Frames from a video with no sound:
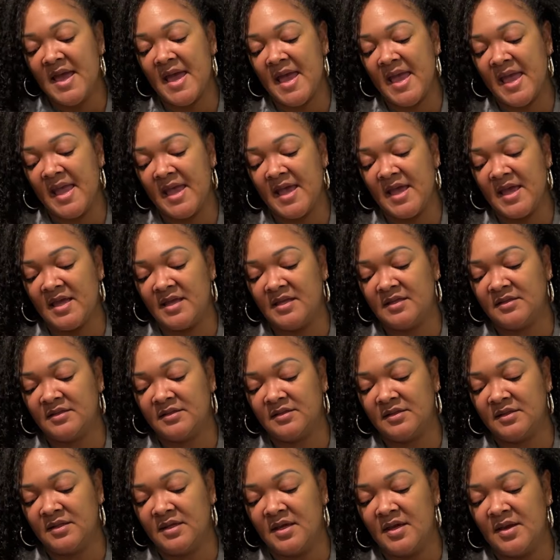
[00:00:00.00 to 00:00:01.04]
and
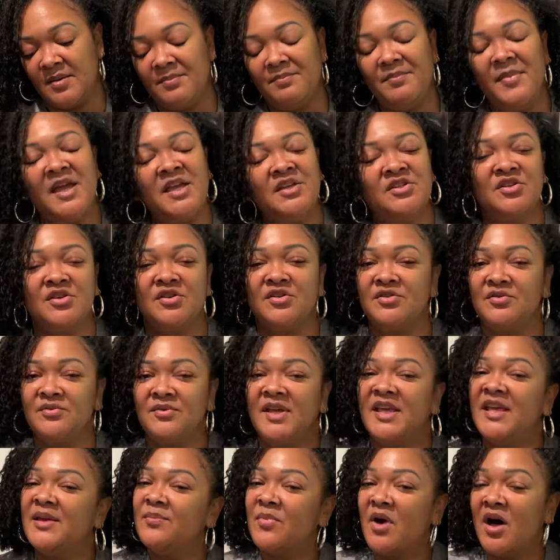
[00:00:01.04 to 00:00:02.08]
make sure you
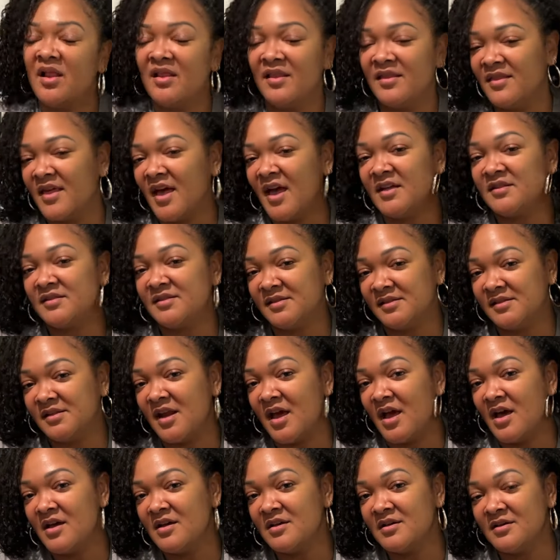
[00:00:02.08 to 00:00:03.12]
keep all of that
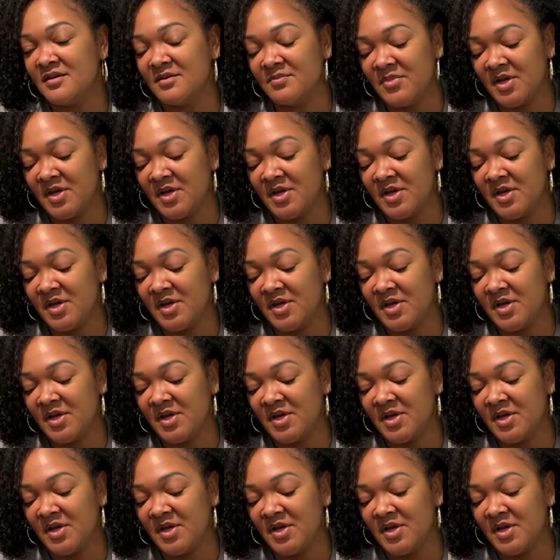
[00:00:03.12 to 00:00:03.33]
snug,